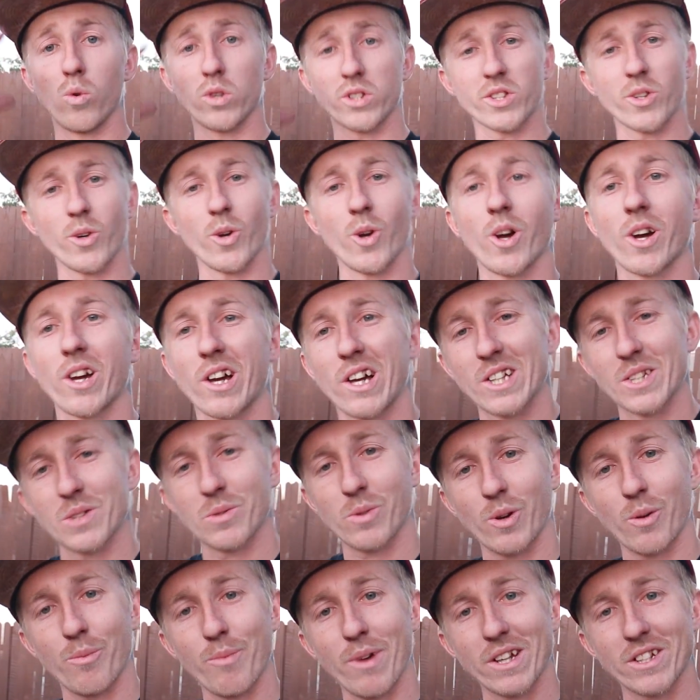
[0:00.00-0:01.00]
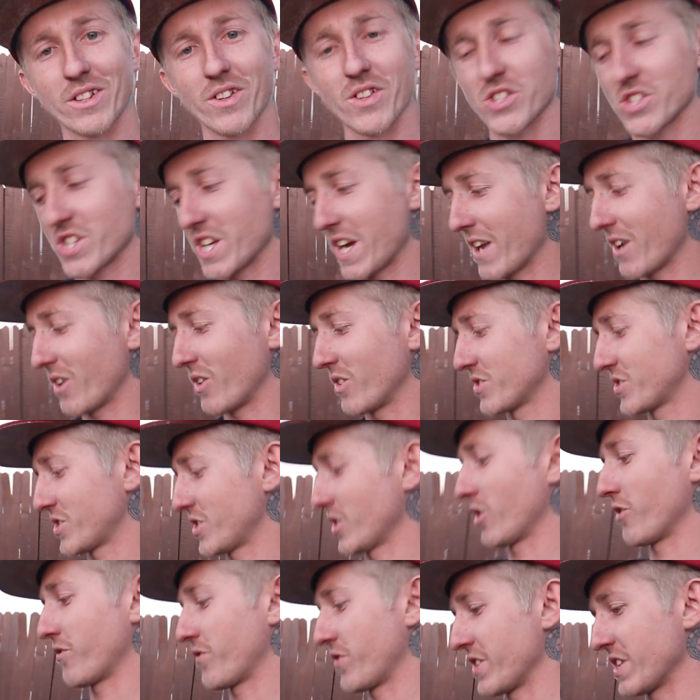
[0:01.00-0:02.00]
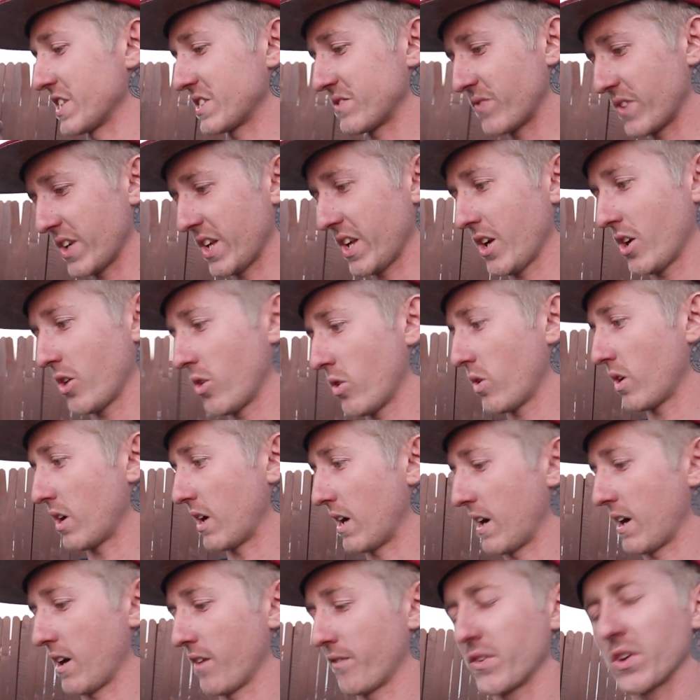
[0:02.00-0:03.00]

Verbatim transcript: what's going on guys welcome back to the channel so for this video uh,